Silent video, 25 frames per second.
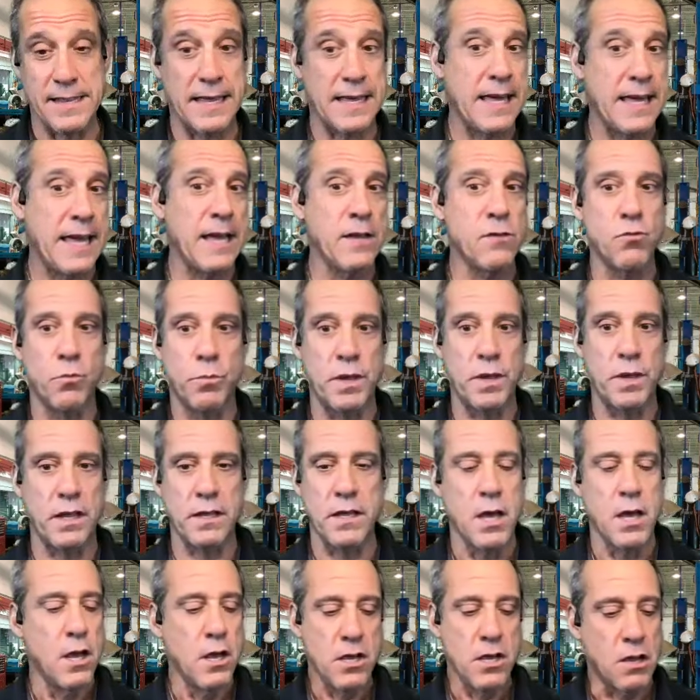and the kids will be
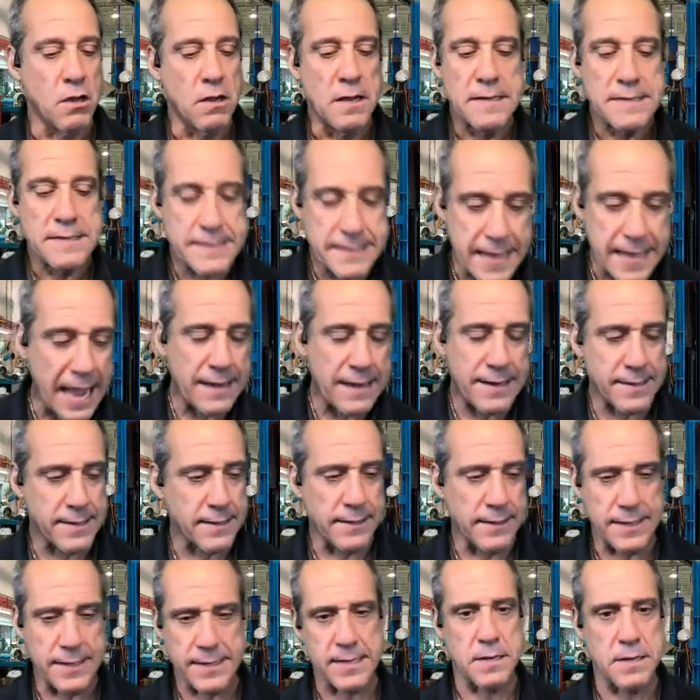like, dad
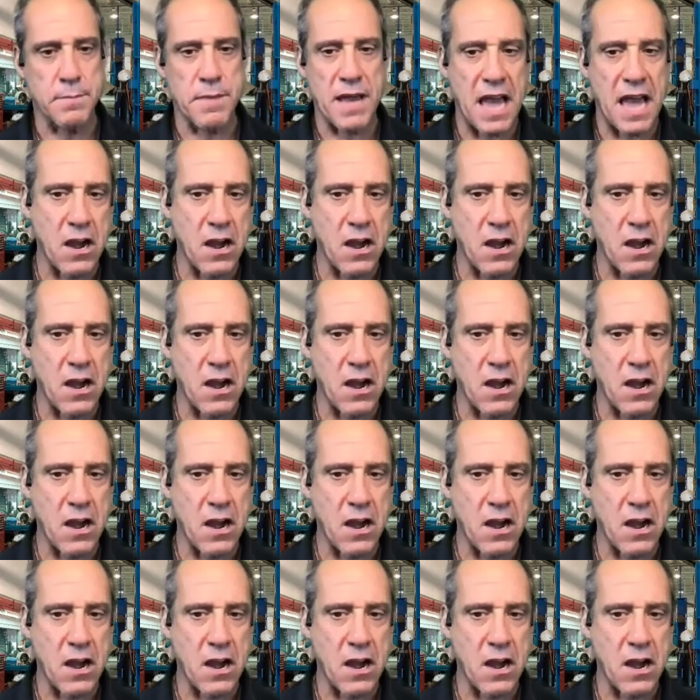doesn't listen to me.